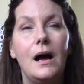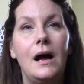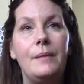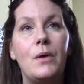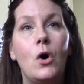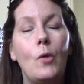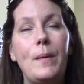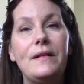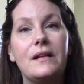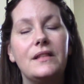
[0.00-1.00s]
I'm
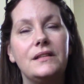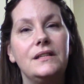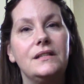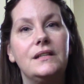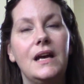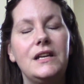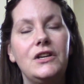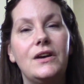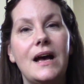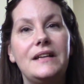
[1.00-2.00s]
hoping that this is
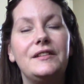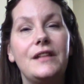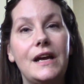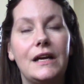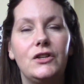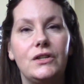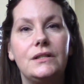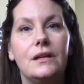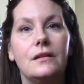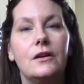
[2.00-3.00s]
getting you guys thinking
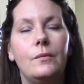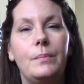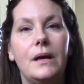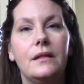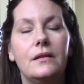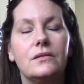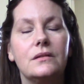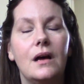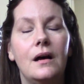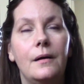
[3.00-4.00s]
just a little bit. There's
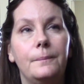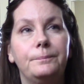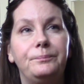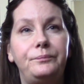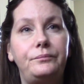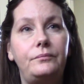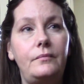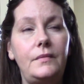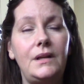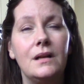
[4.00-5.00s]
a
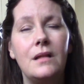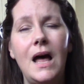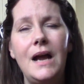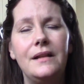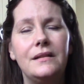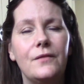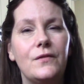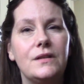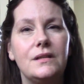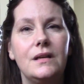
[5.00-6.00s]
lot of
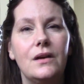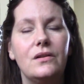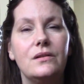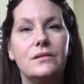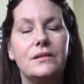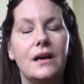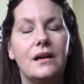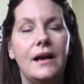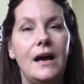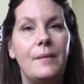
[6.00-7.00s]
different scenarios that
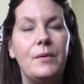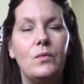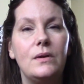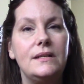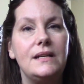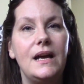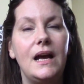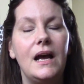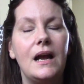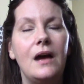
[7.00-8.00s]
could happen one
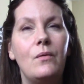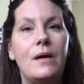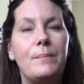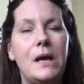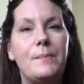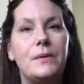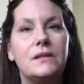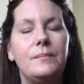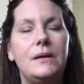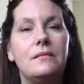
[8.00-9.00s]
day, and I want people
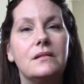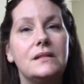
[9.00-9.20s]
to be able to